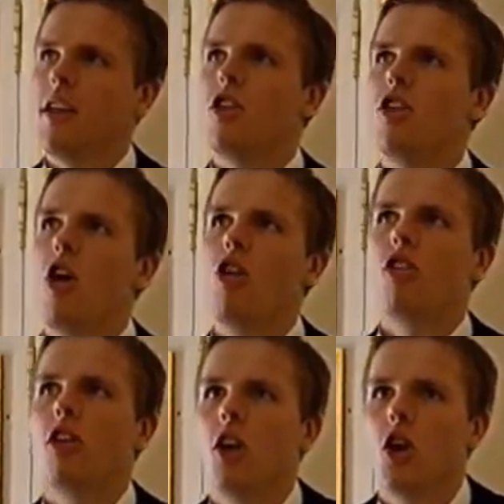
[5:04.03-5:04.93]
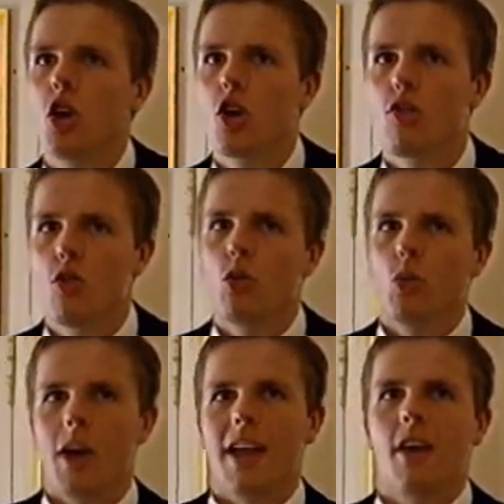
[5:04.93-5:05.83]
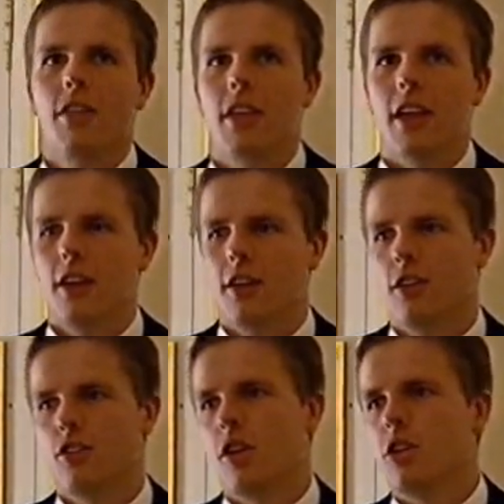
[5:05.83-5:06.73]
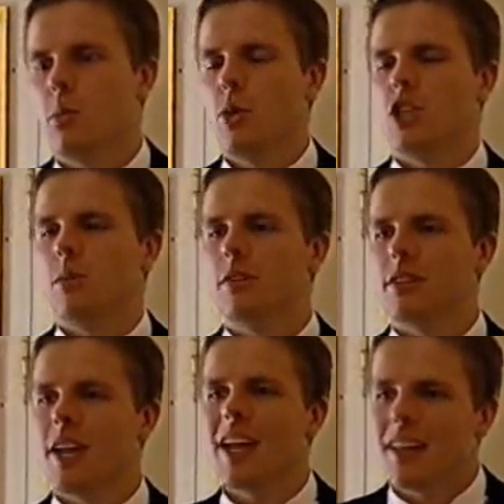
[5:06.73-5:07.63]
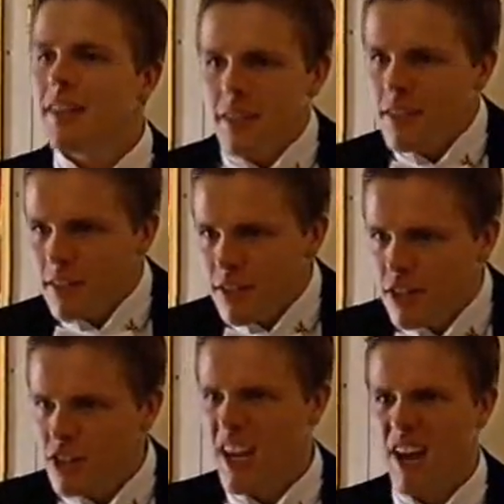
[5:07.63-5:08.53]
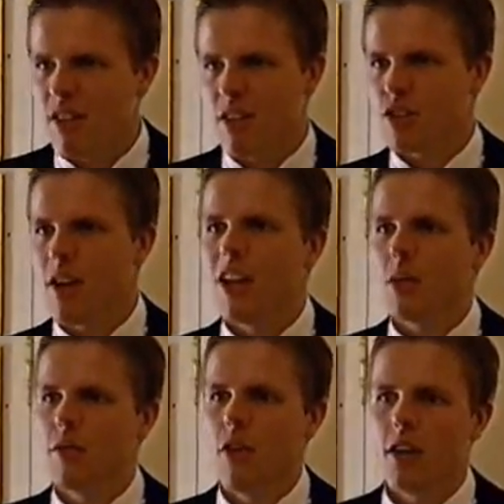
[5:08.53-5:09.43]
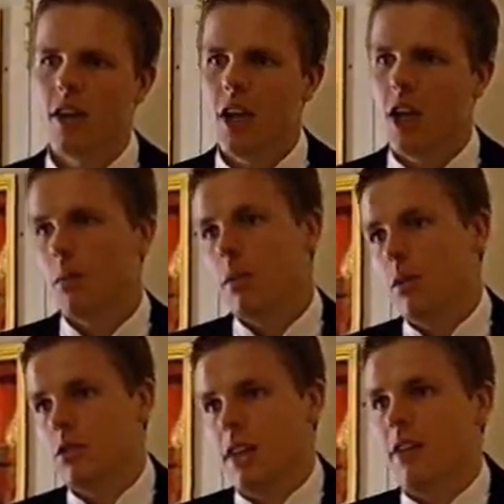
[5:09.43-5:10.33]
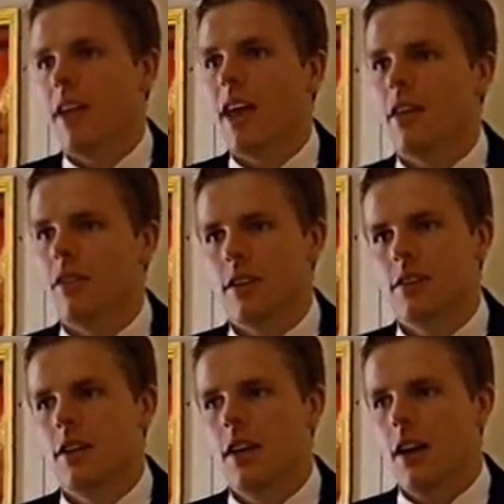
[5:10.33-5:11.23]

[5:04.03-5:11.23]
in a non-cruel way, I think, tried to push him to say, just carry the tray, it'll be fine. But he wasn't having any of it.